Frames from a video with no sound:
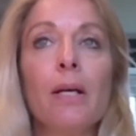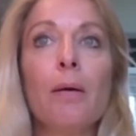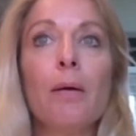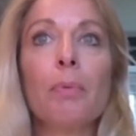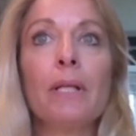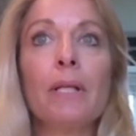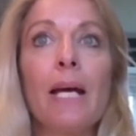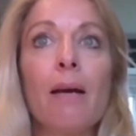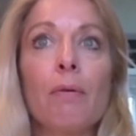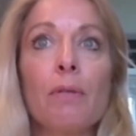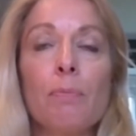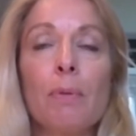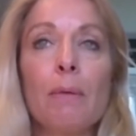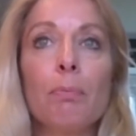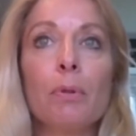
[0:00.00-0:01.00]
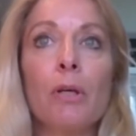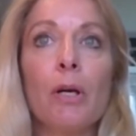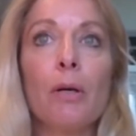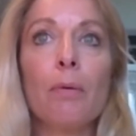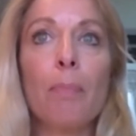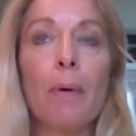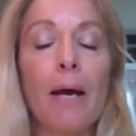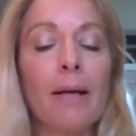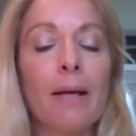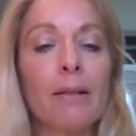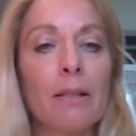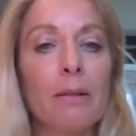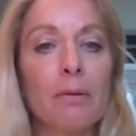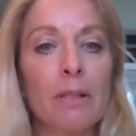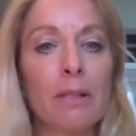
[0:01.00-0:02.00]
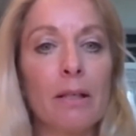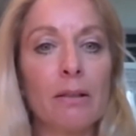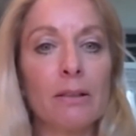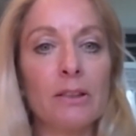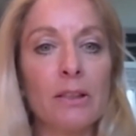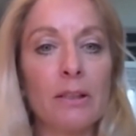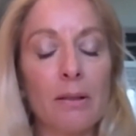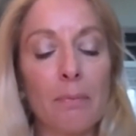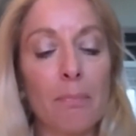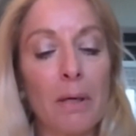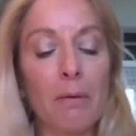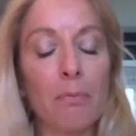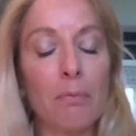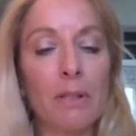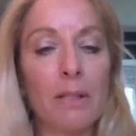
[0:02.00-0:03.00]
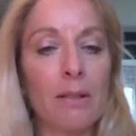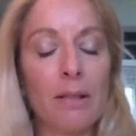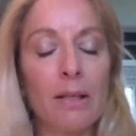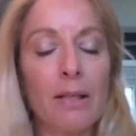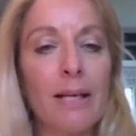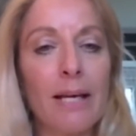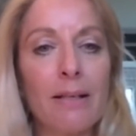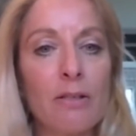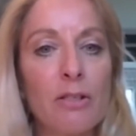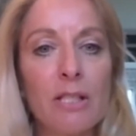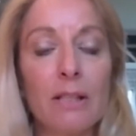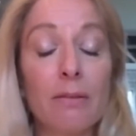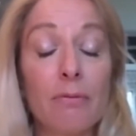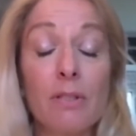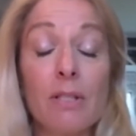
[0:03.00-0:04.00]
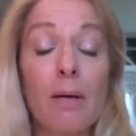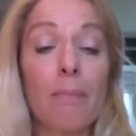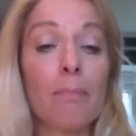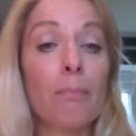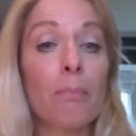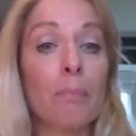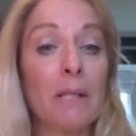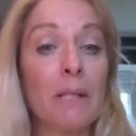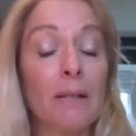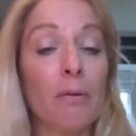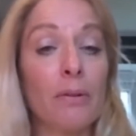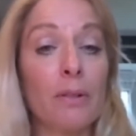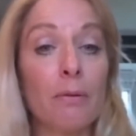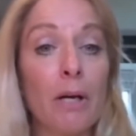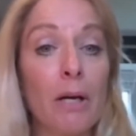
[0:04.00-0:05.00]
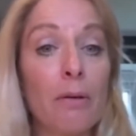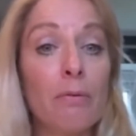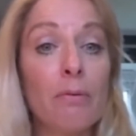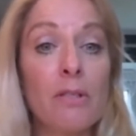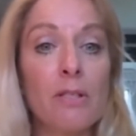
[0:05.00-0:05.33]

But now as people go back, they're going to come back with a legacy of some being on their own,